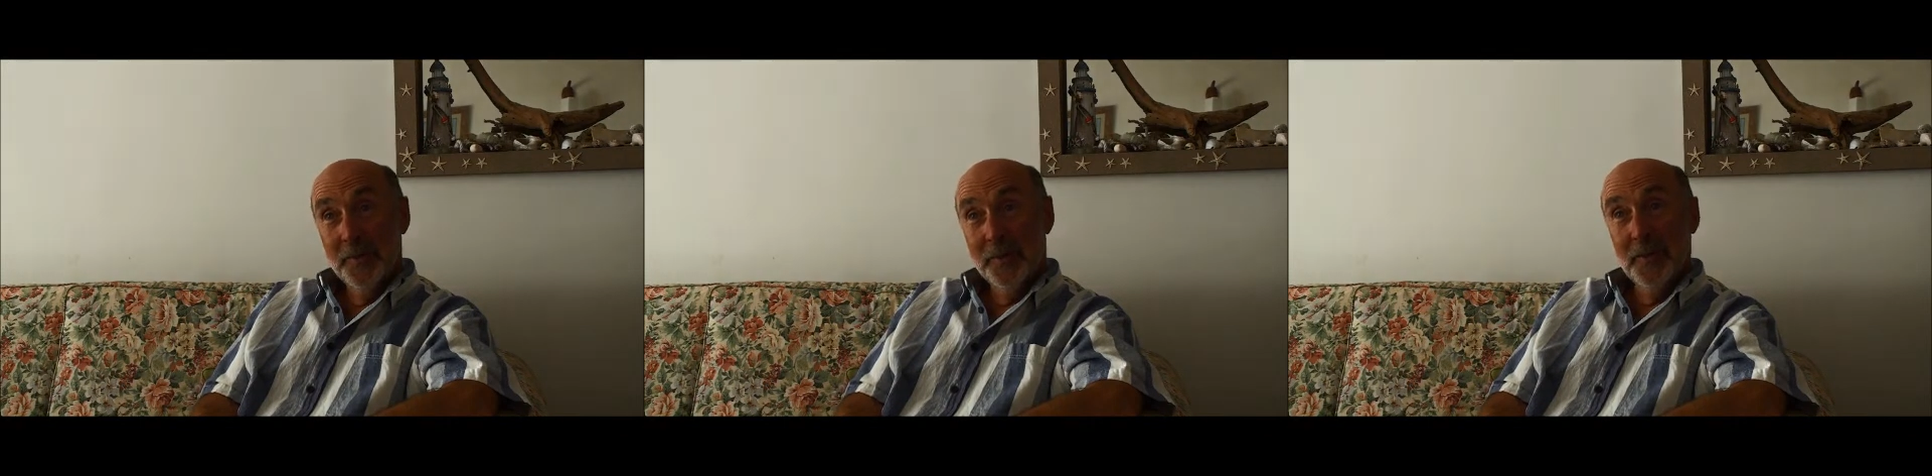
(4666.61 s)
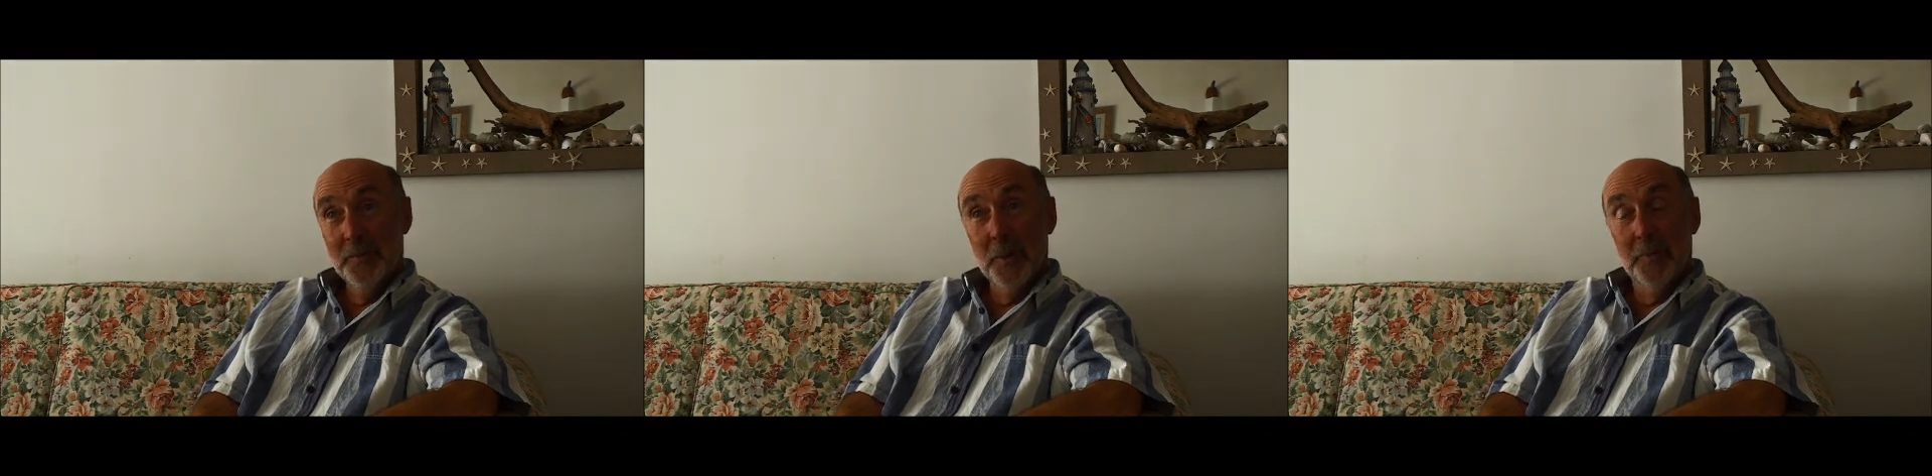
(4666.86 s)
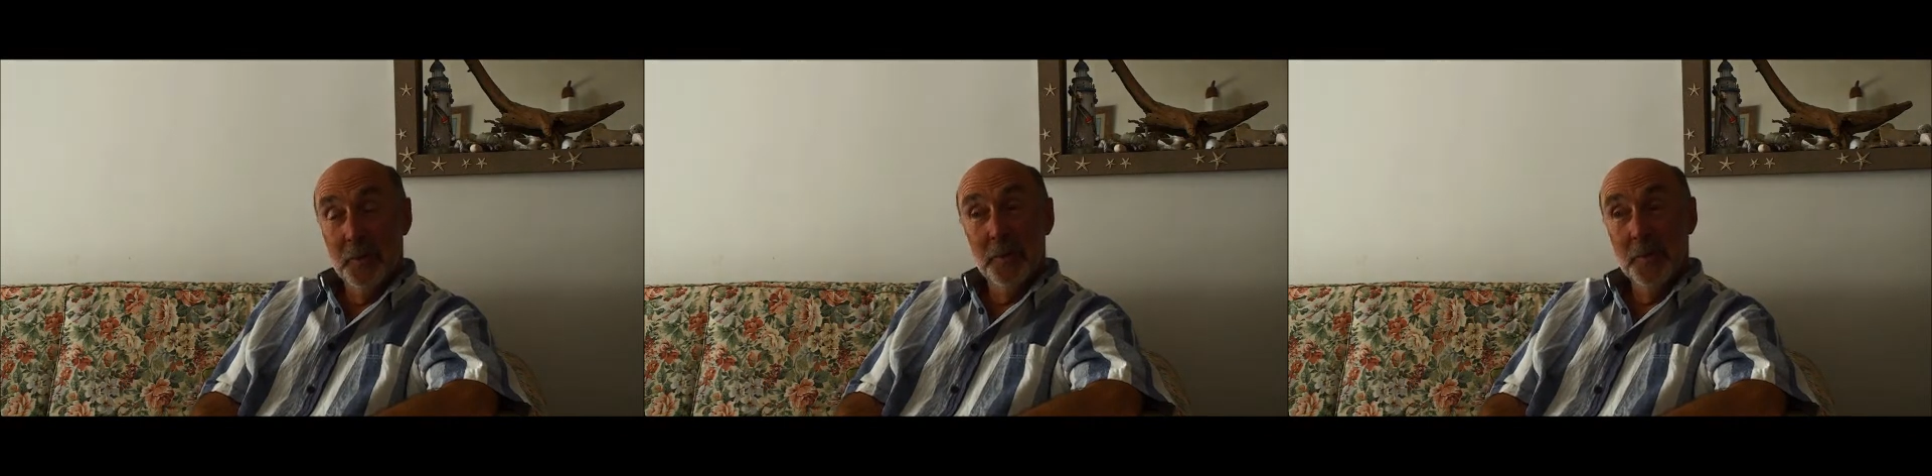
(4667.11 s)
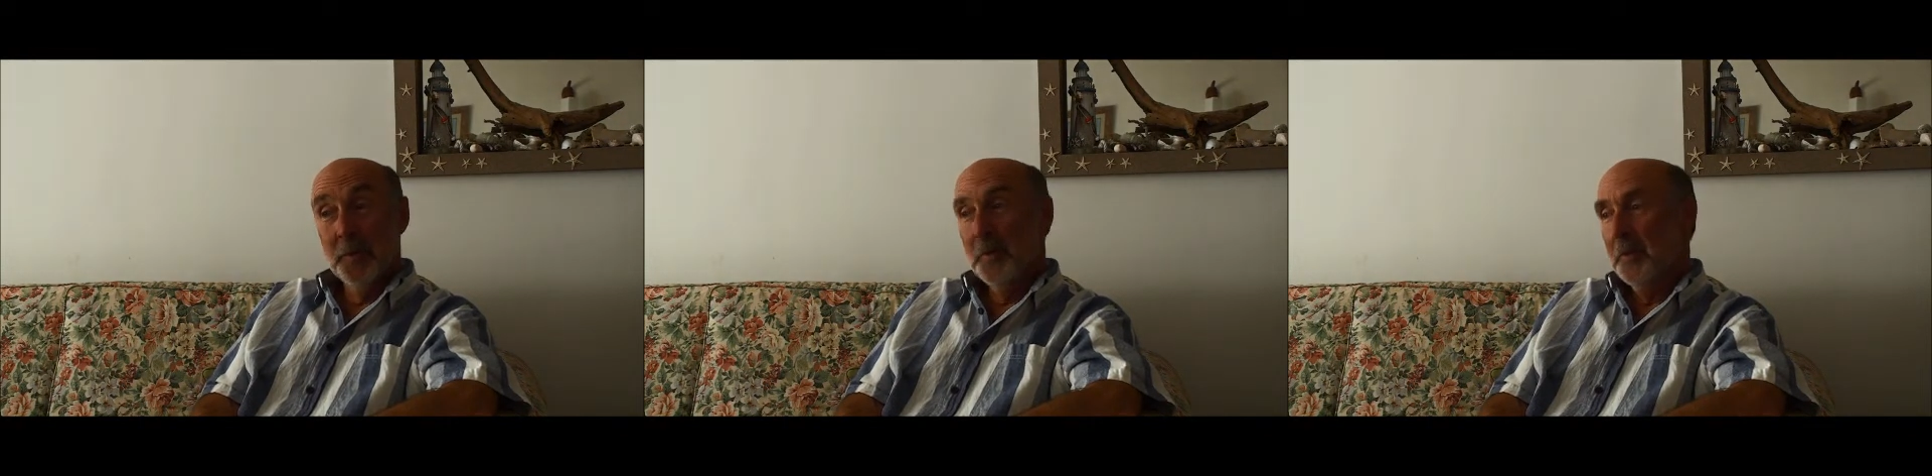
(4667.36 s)
You know, people
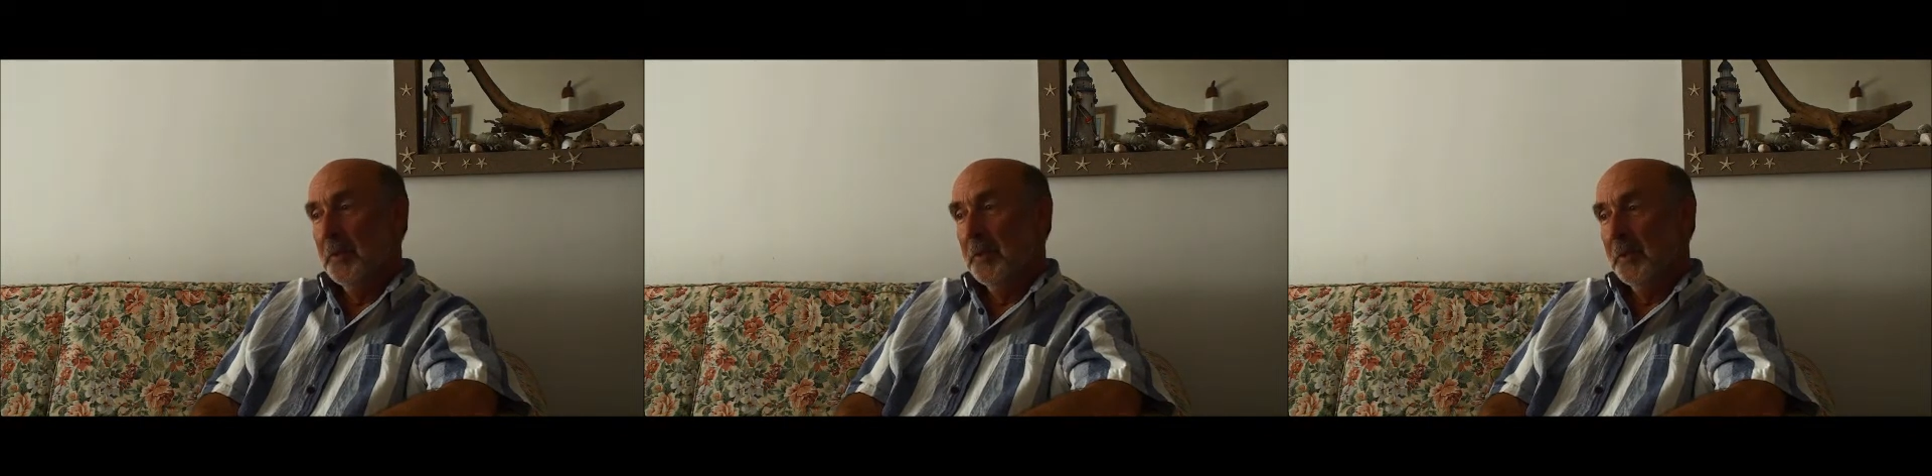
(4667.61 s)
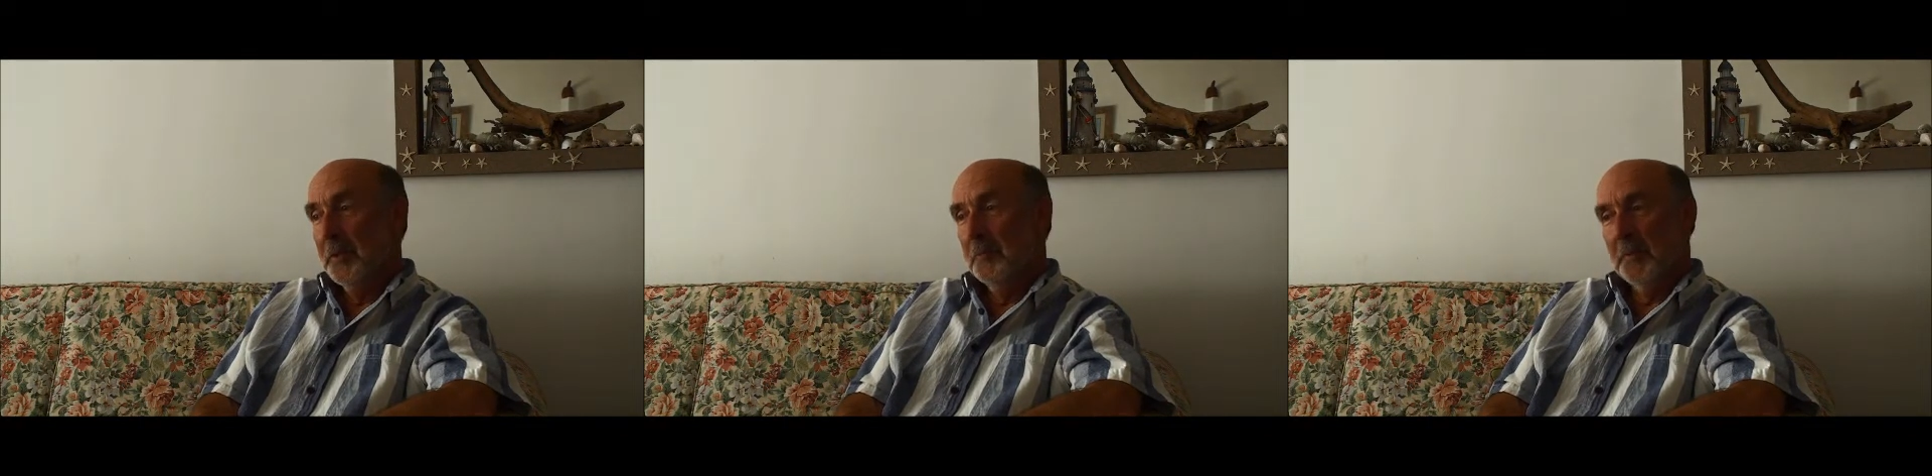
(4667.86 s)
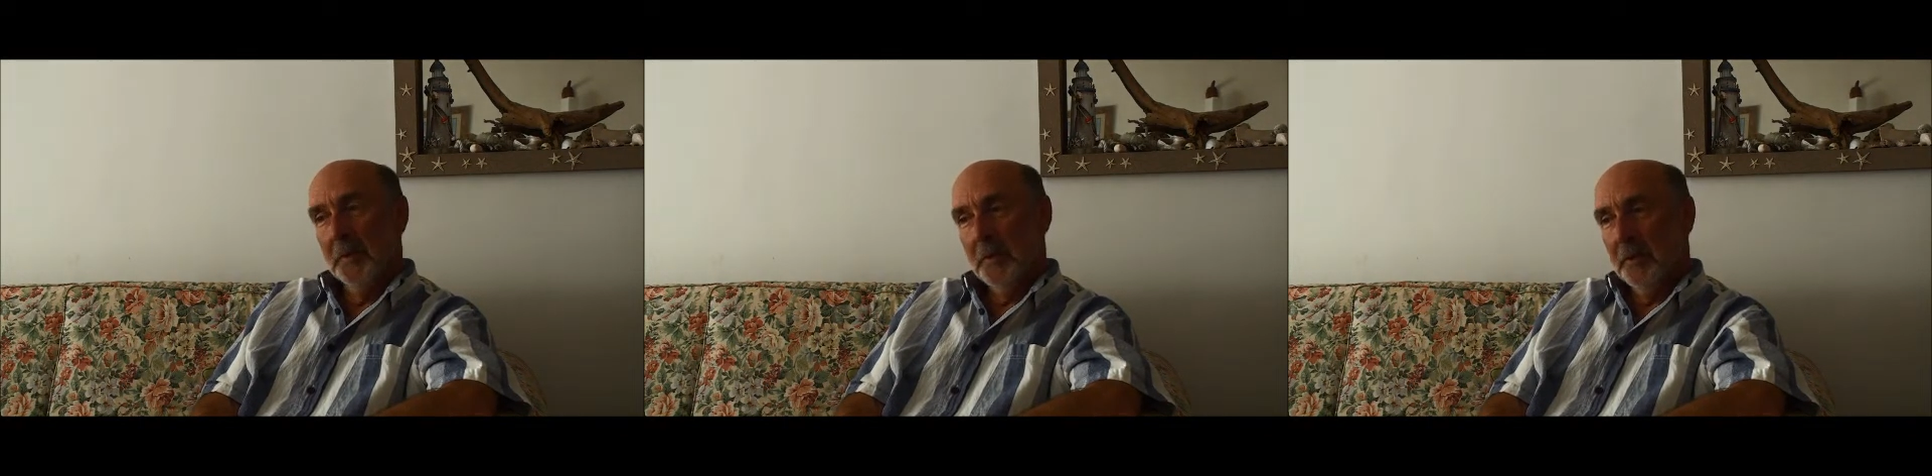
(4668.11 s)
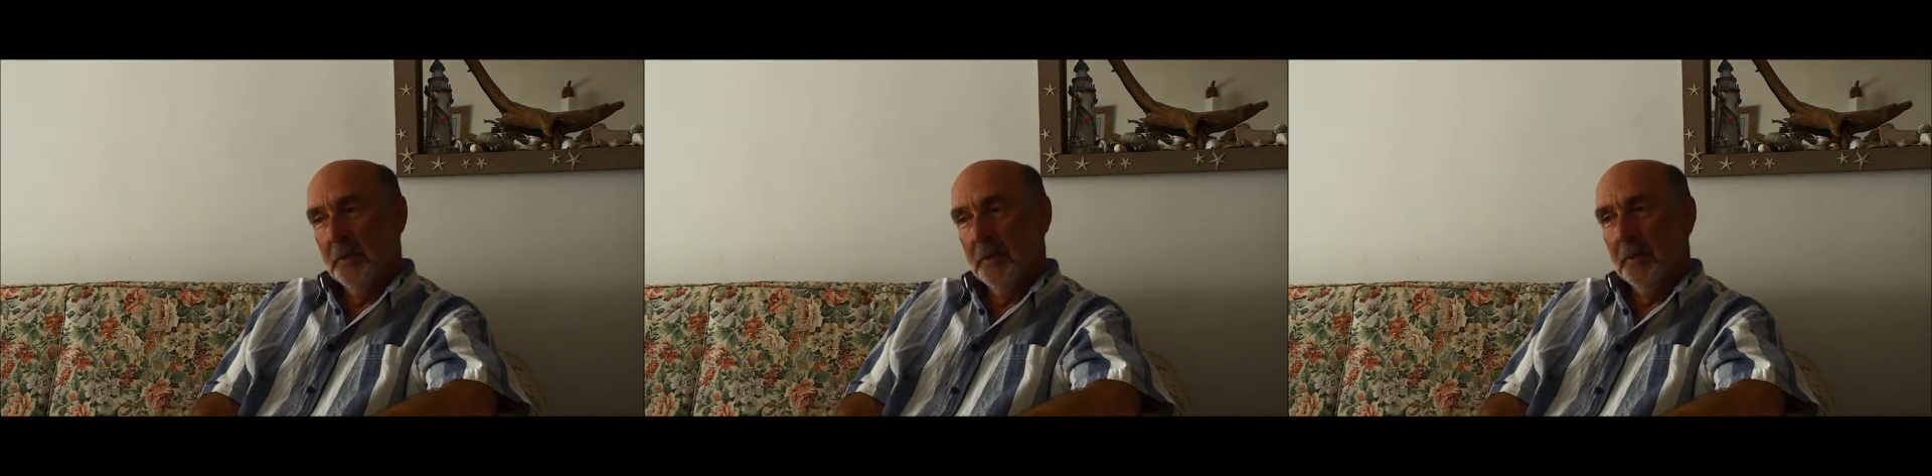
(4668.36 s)
do, and, and but it,